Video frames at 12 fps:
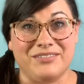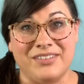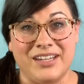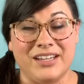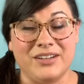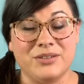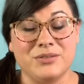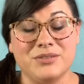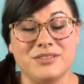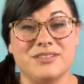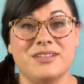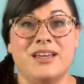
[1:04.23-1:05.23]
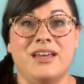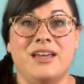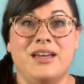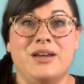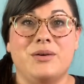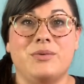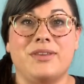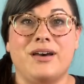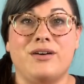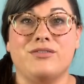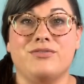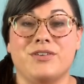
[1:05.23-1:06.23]
videos
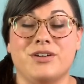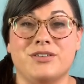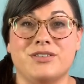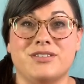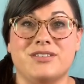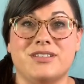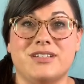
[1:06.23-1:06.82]
without first